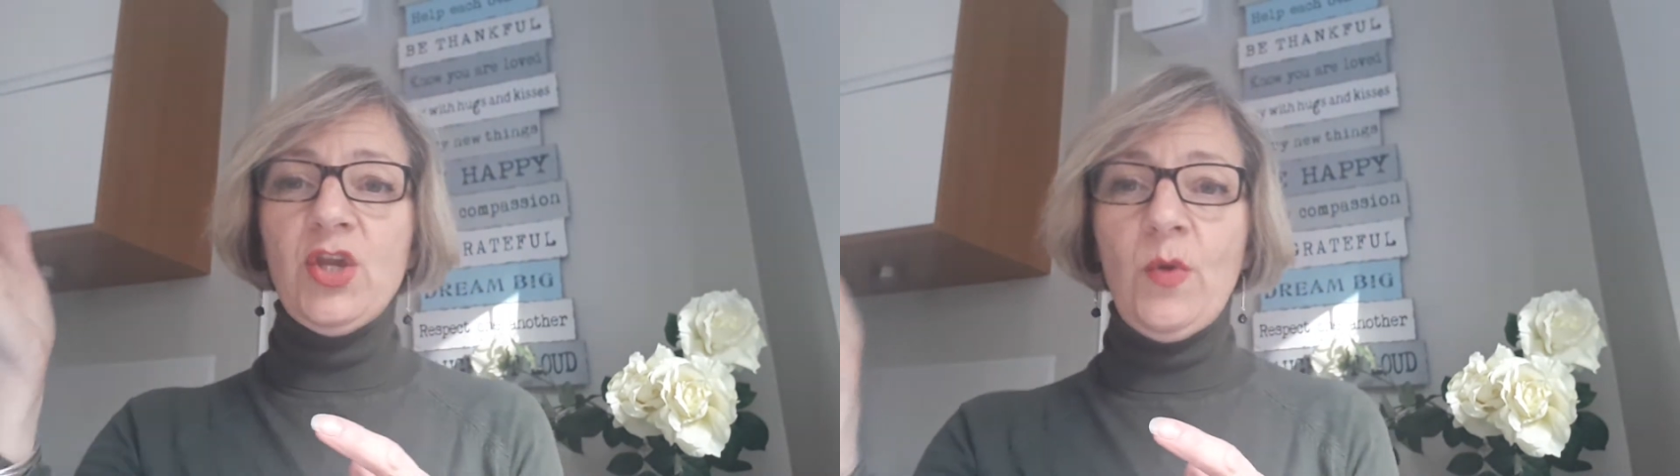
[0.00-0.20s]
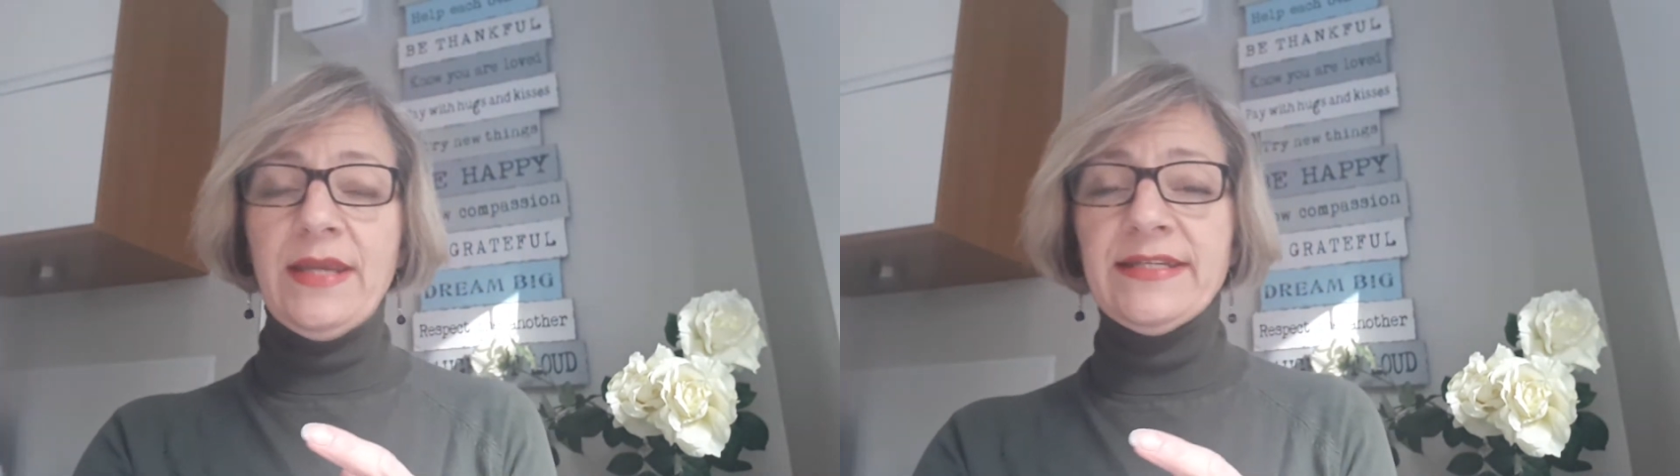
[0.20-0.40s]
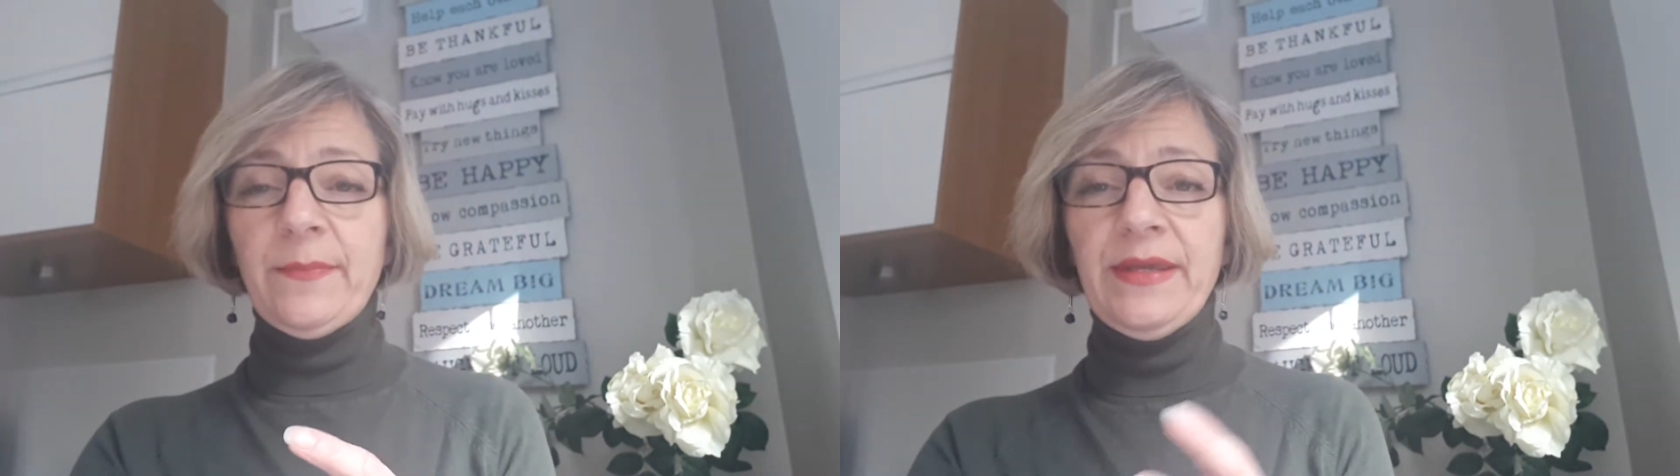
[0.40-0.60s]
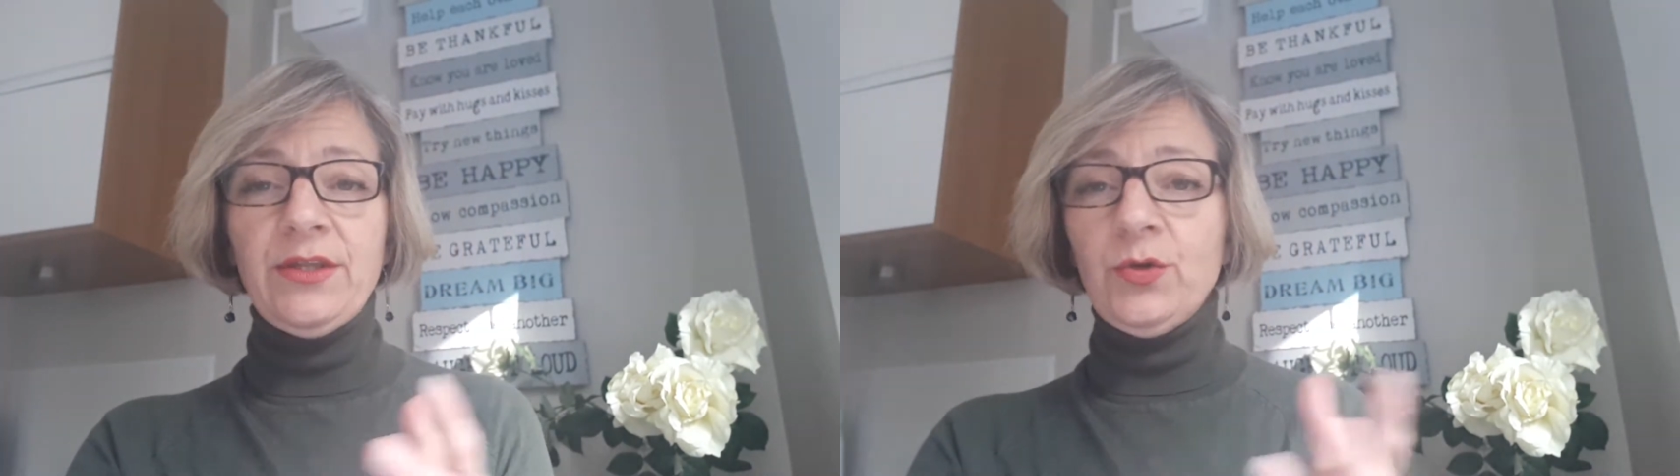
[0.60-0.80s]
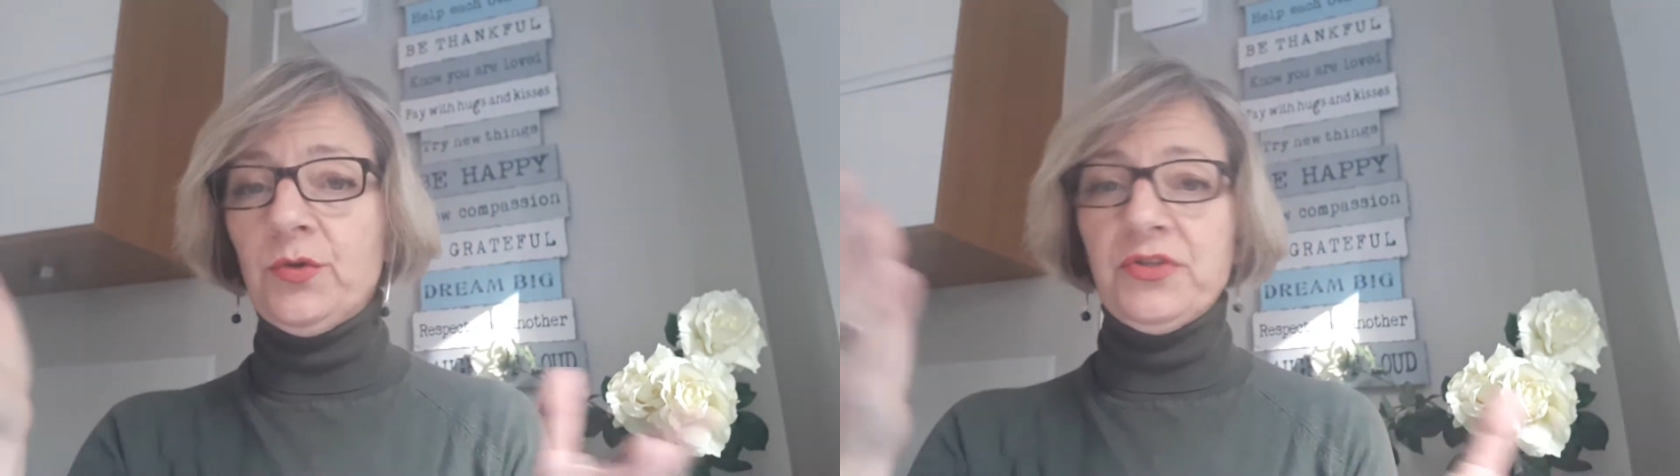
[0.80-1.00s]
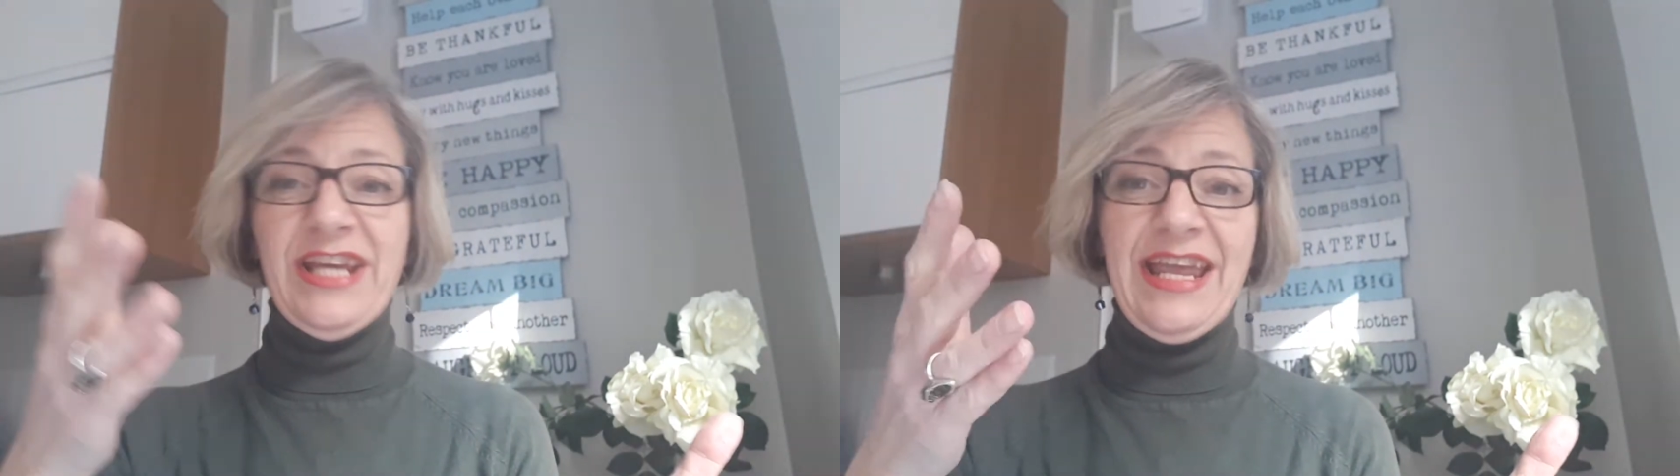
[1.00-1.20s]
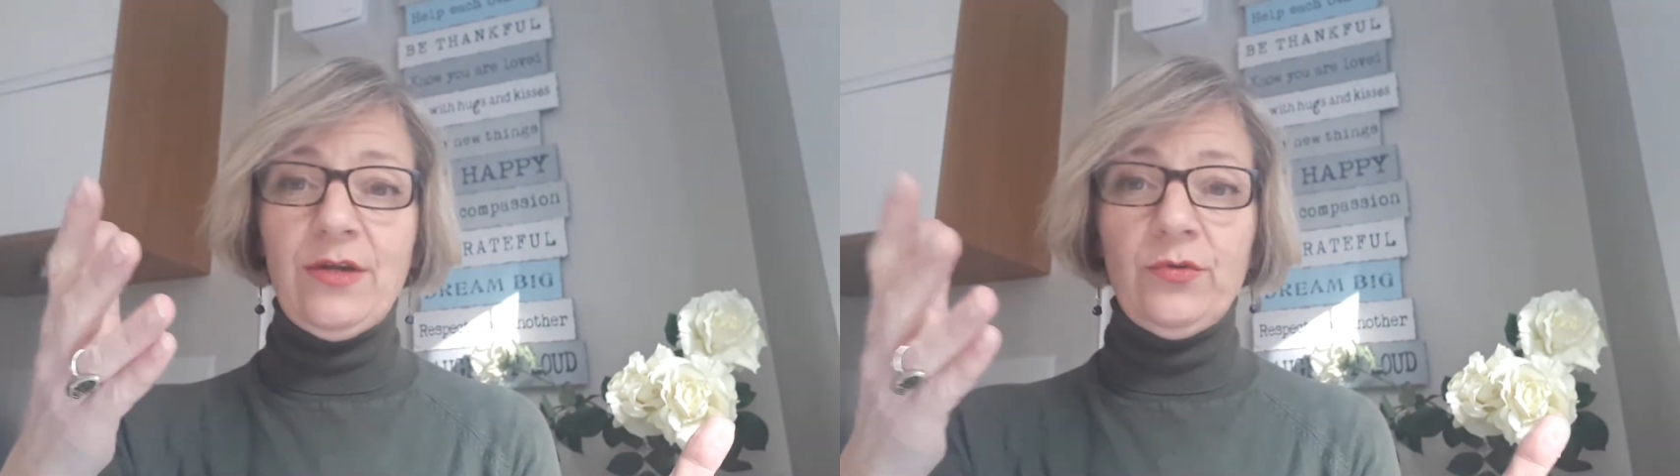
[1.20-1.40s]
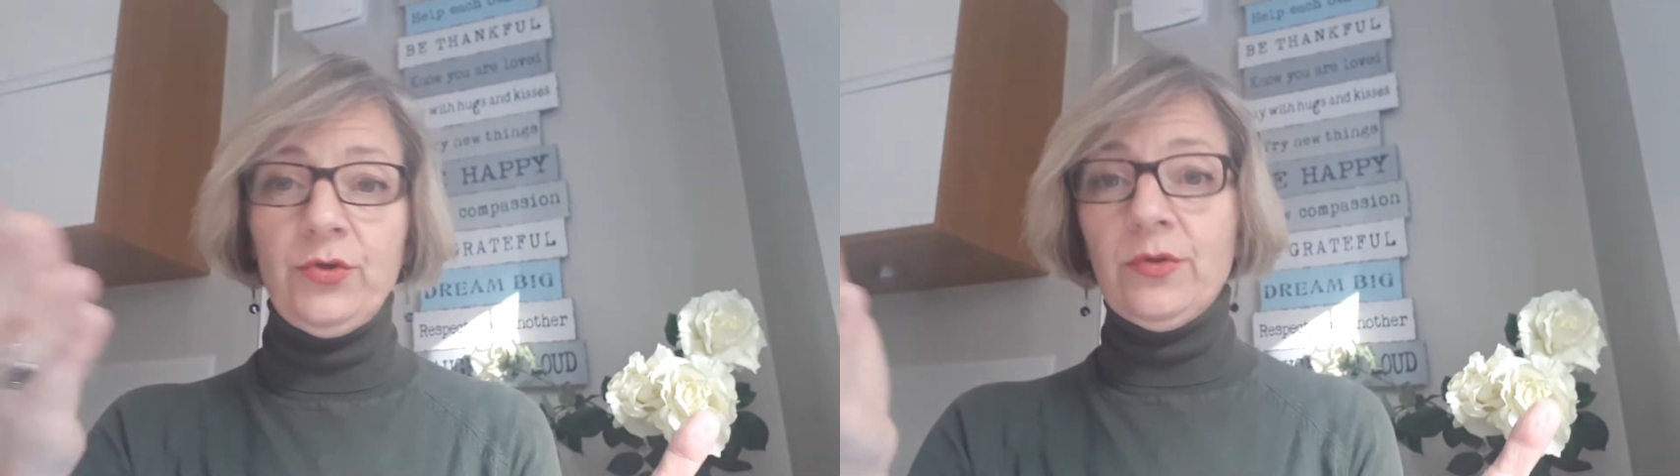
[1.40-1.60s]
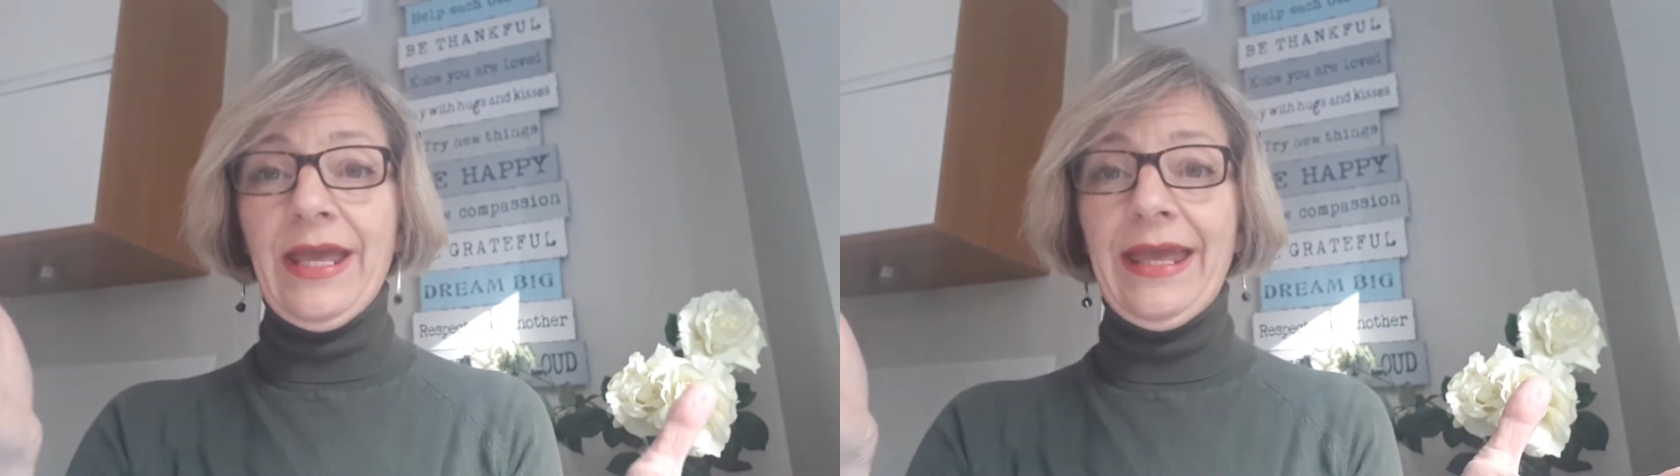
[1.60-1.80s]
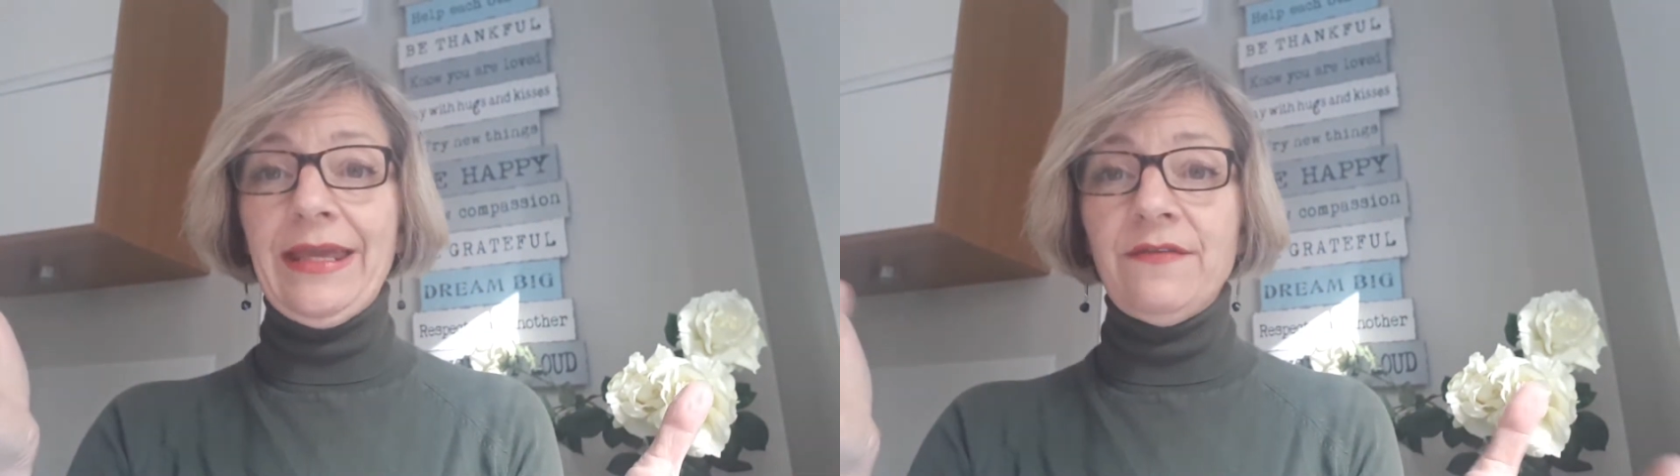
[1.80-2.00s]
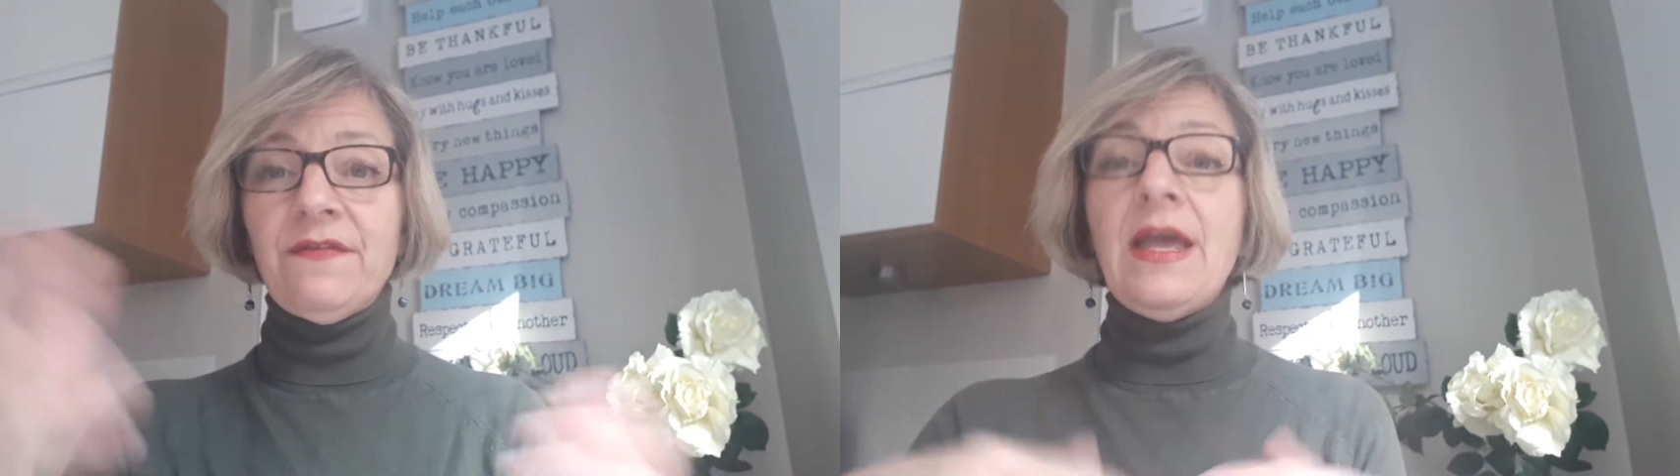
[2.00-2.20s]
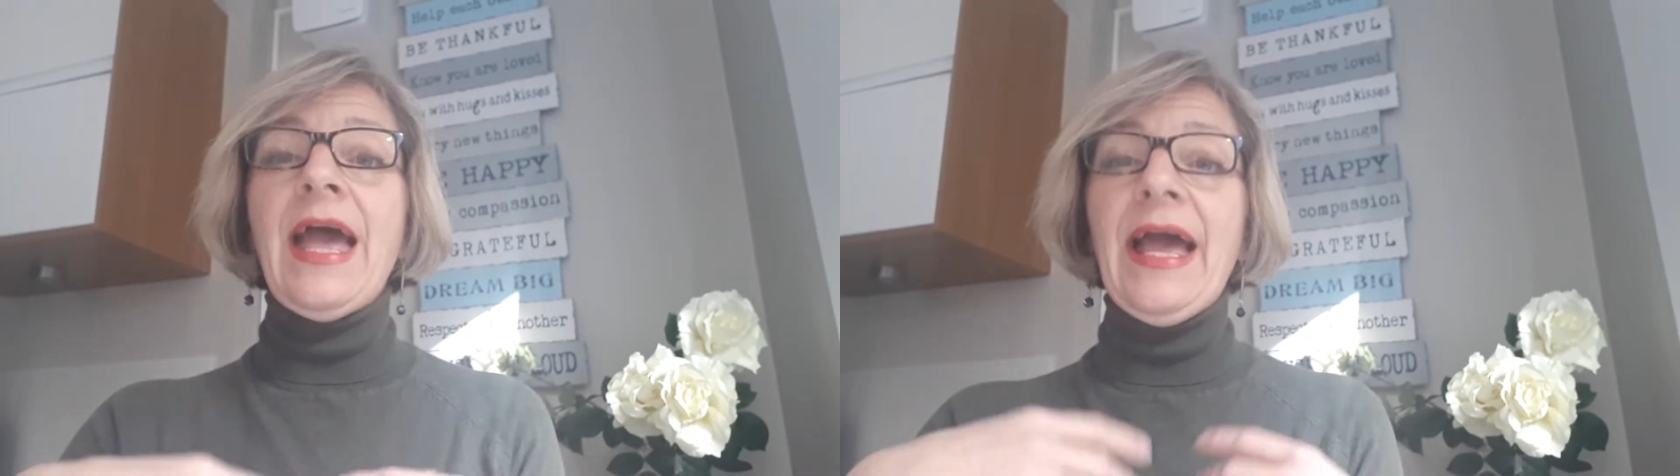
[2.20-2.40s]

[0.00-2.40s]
You end up in your den or your cave